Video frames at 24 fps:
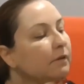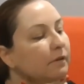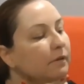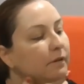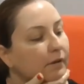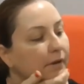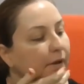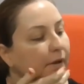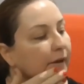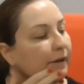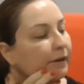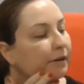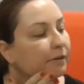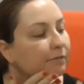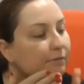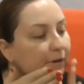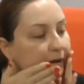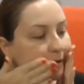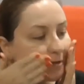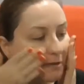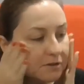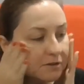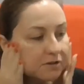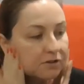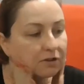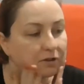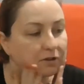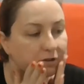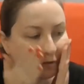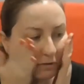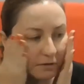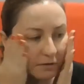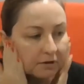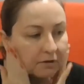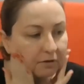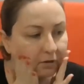So any residue
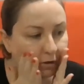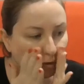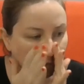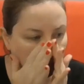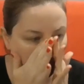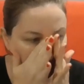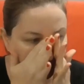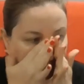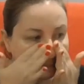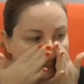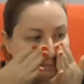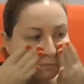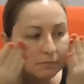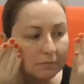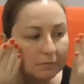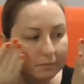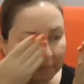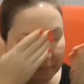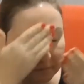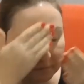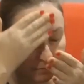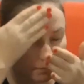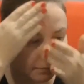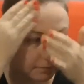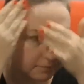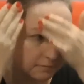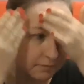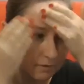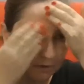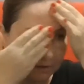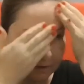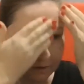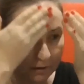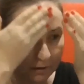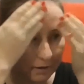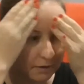serum,
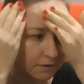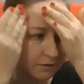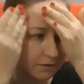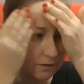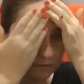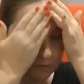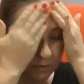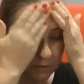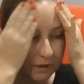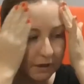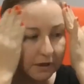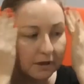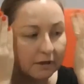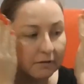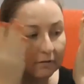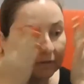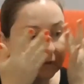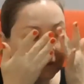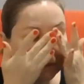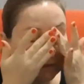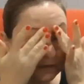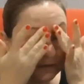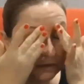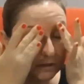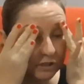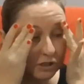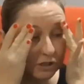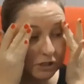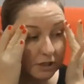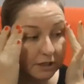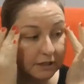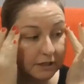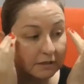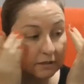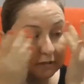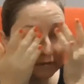you just want to give it the
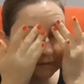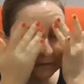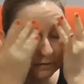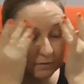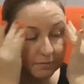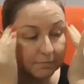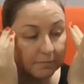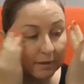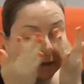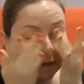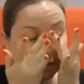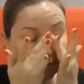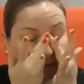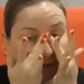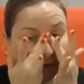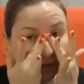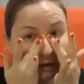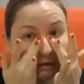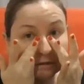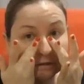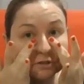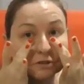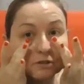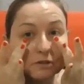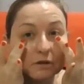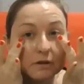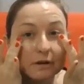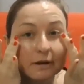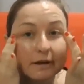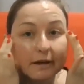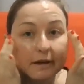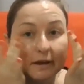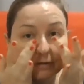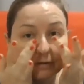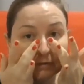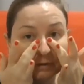gentlest of massage, not
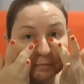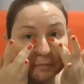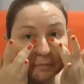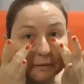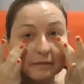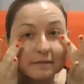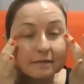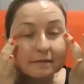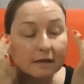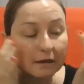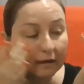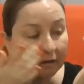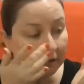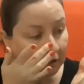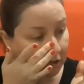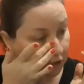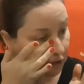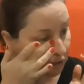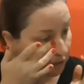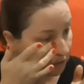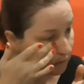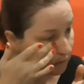a heavy massage.